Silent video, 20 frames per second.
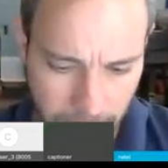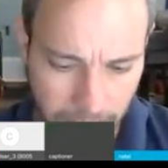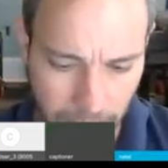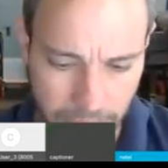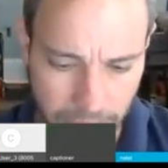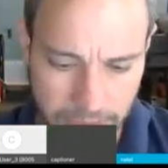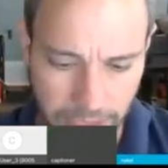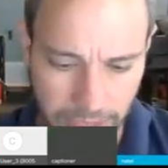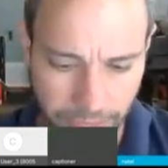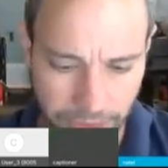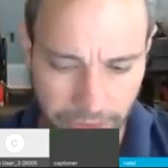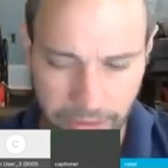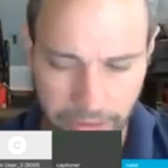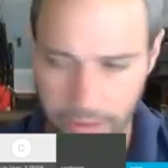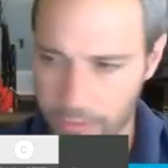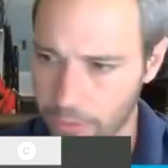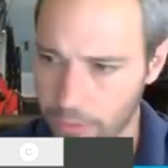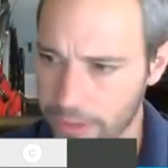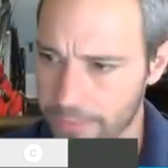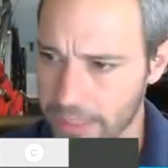a little different than
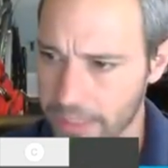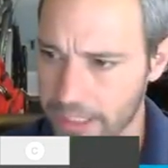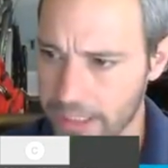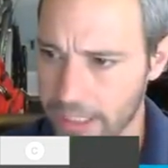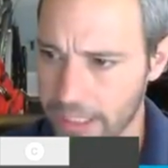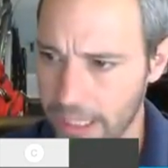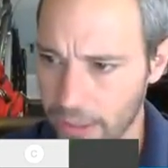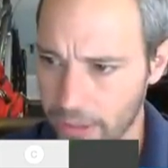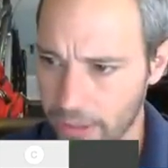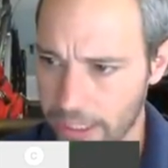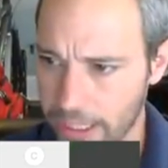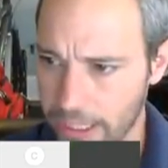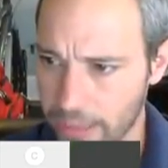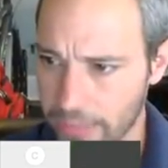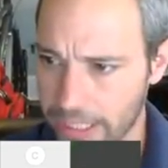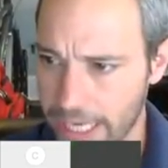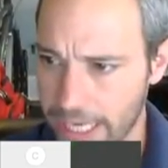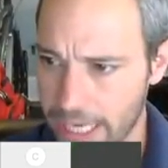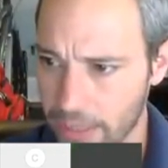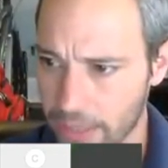the other ones because you're not looking at a
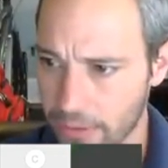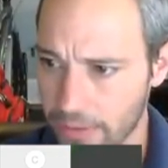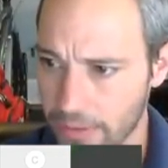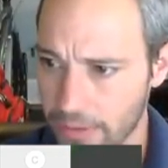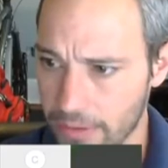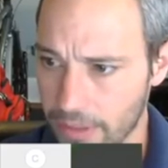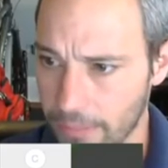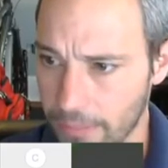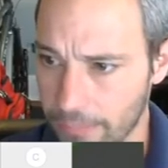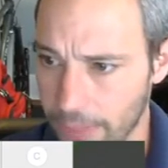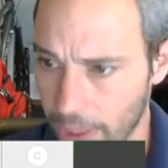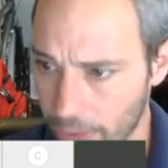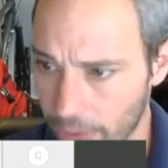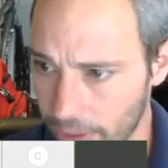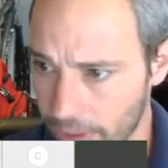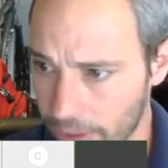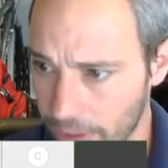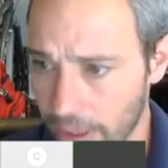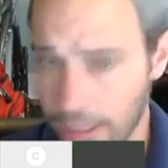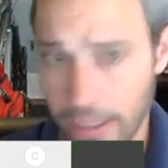mechanical
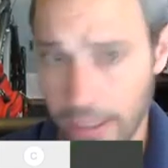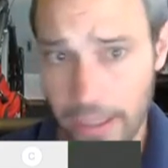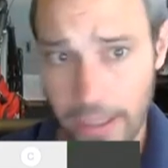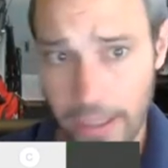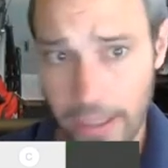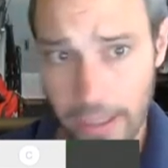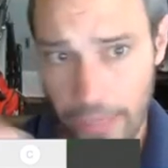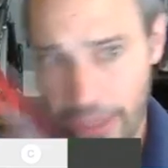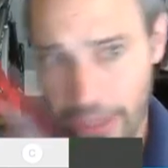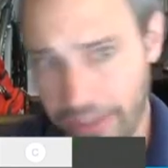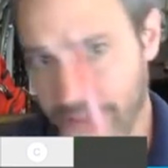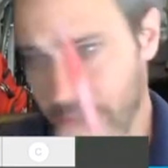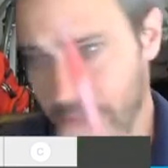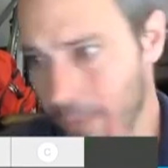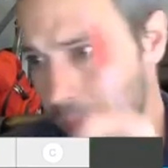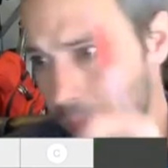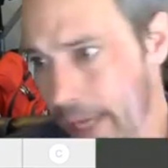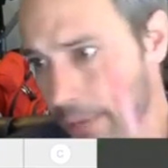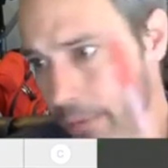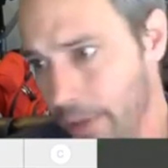component. This is the
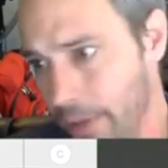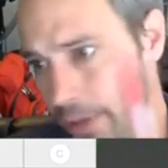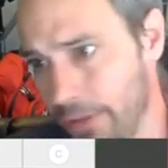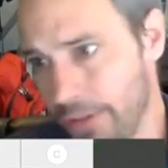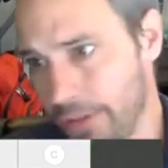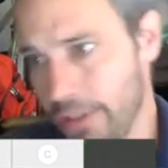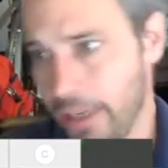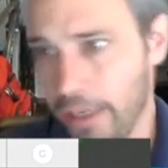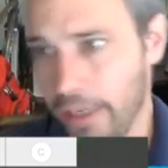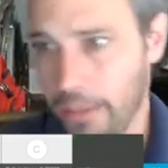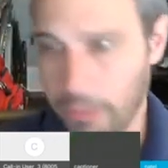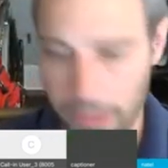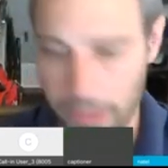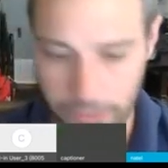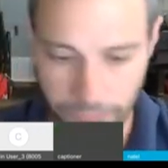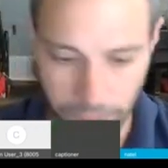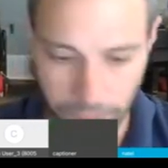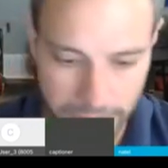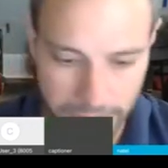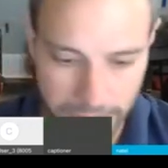main one you study when you
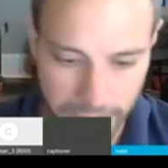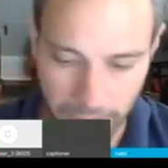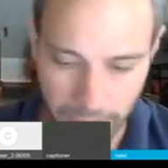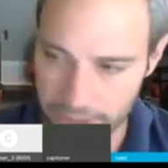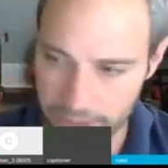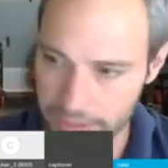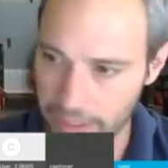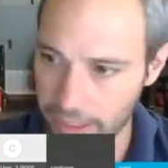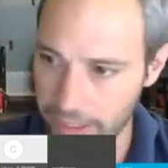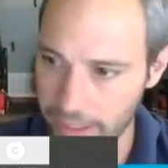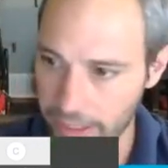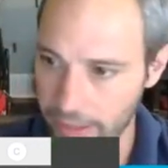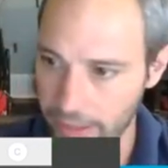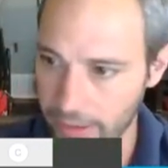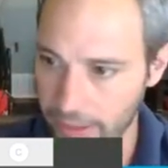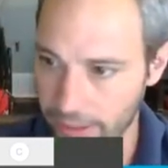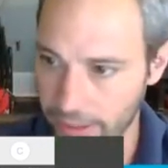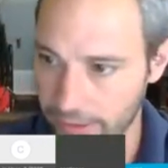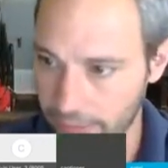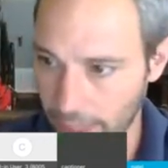first start studying
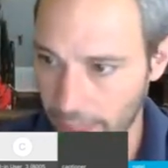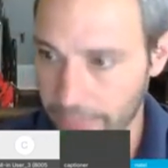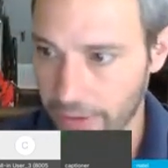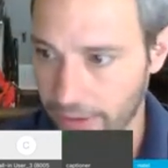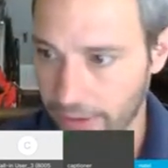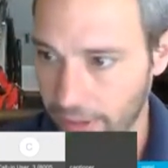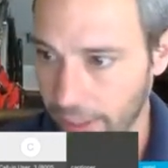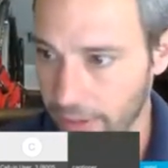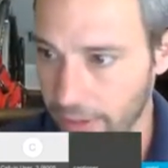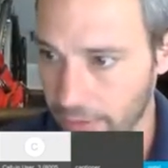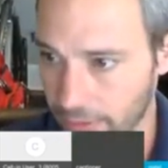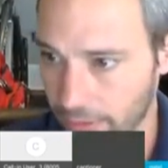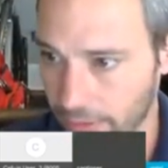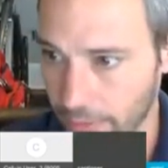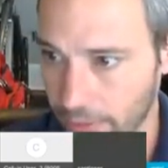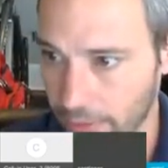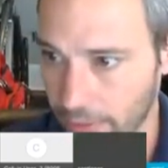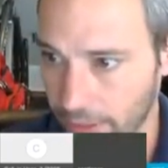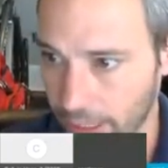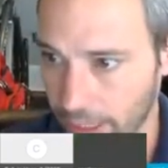these types of cycles in
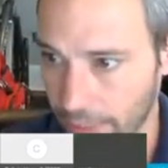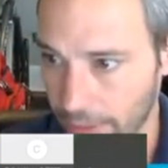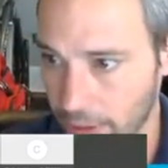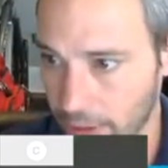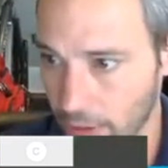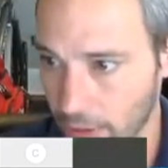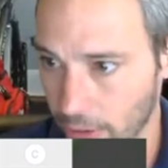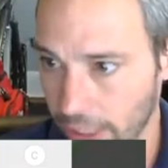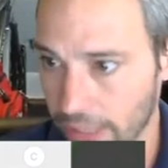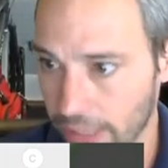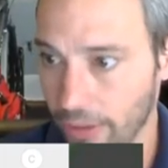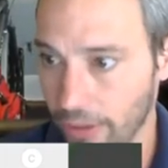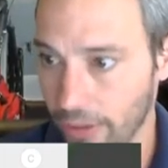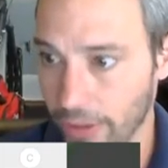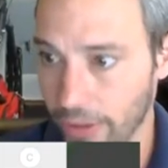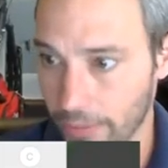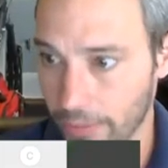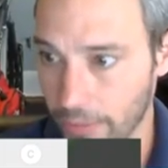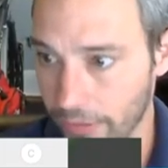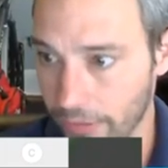thermodynamics. You look at the
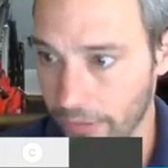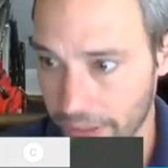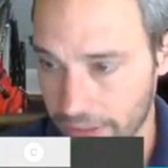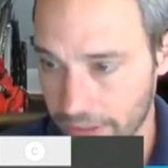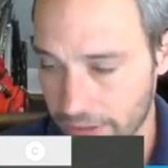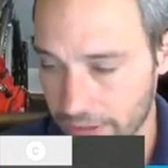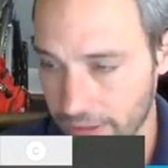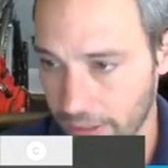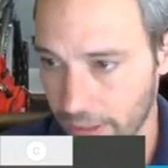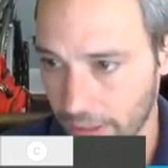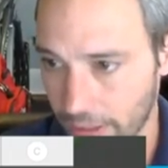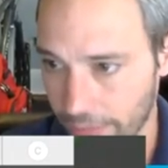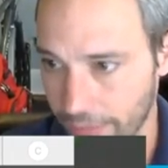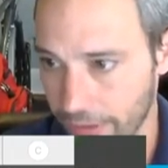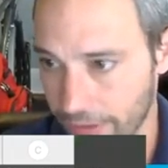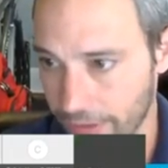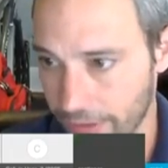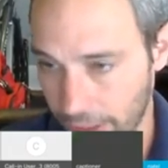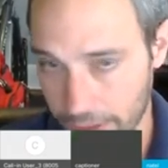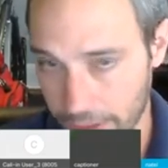thermal efficiency of
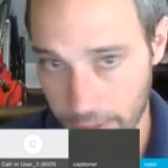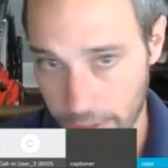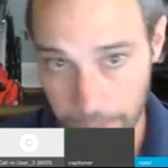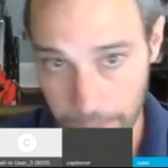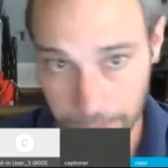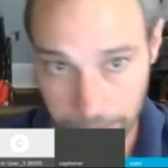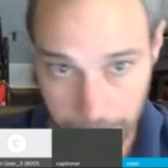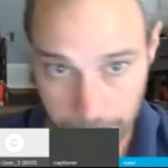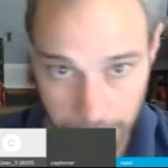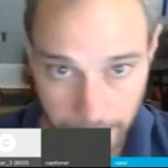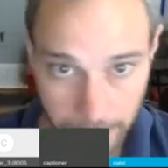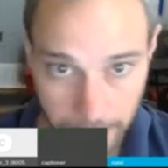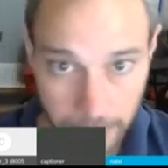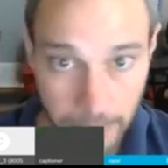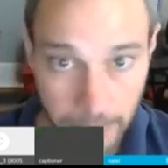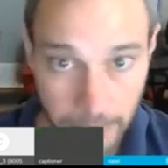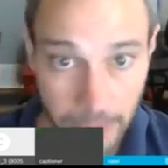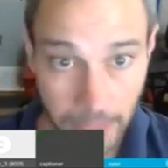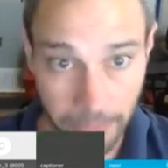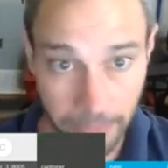the cycle.
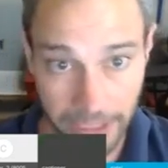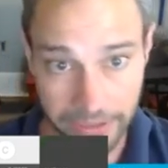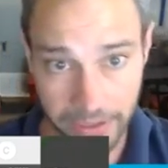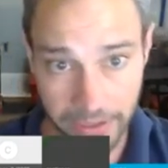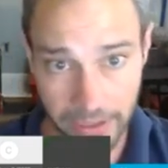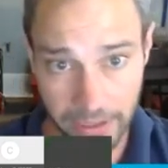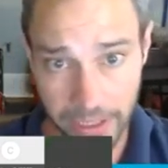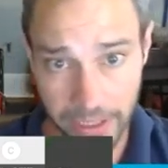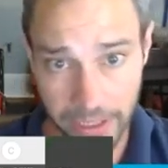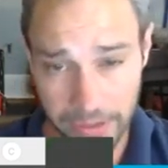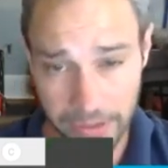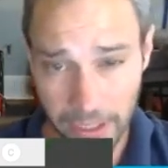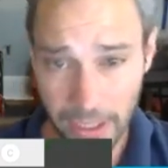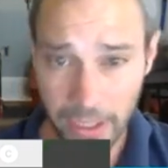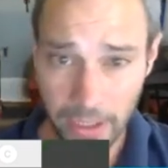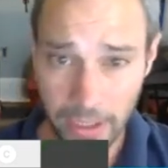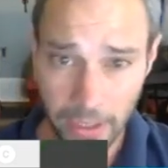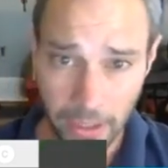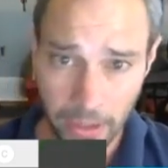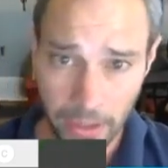Basically, it's
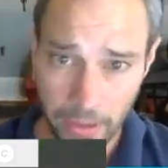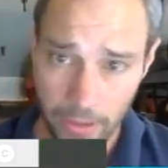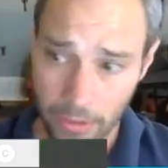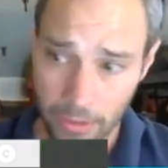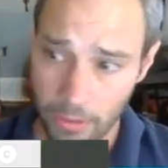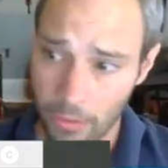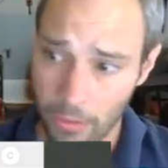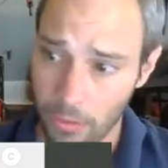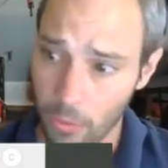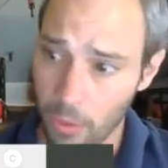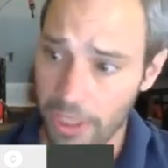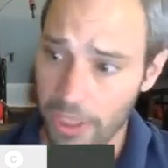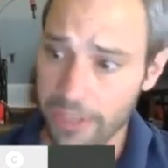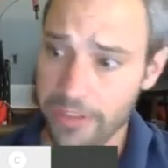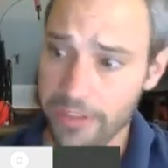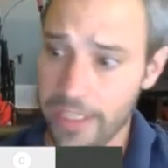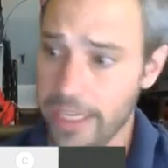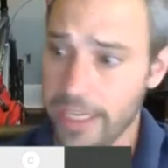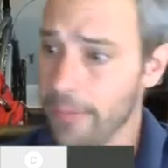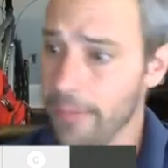what is
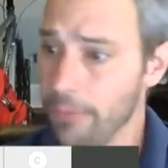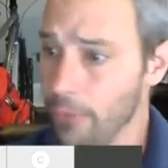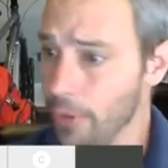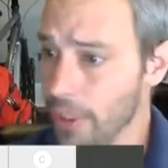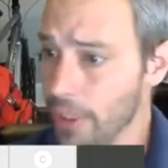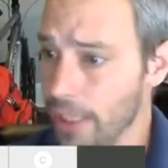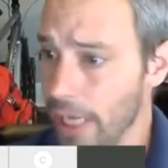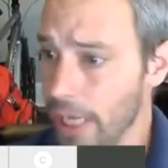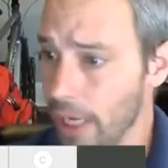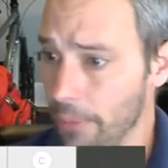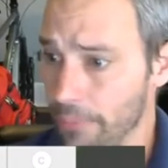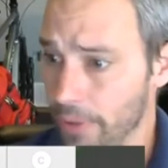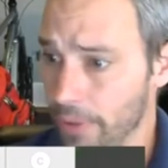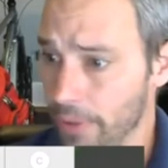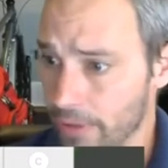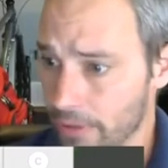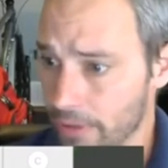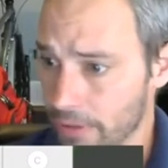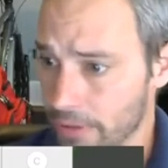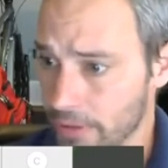the net work
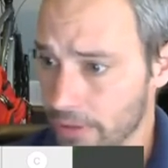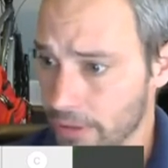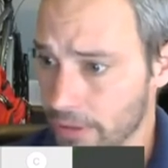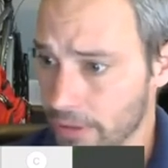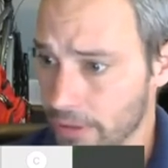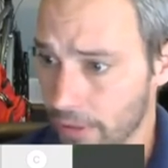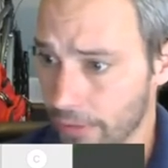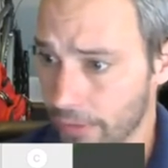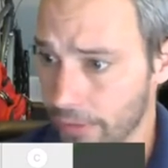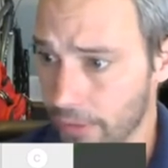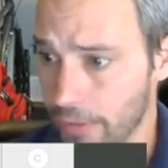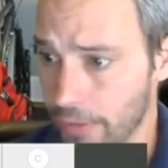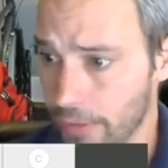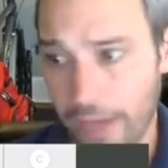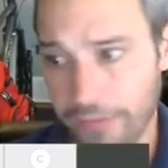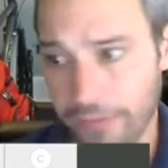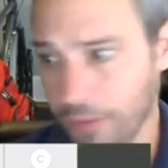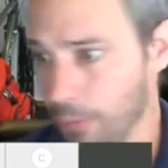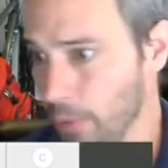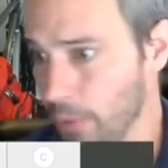output? So if you
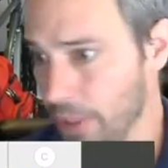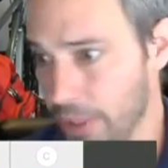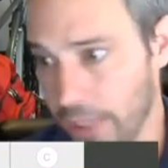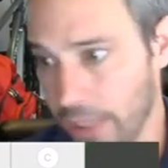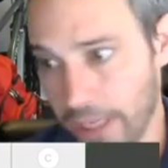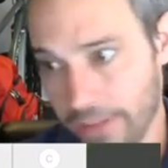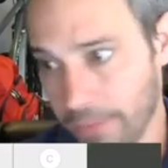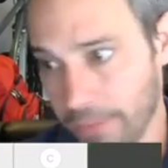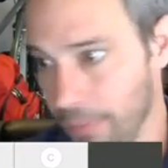have some work you got to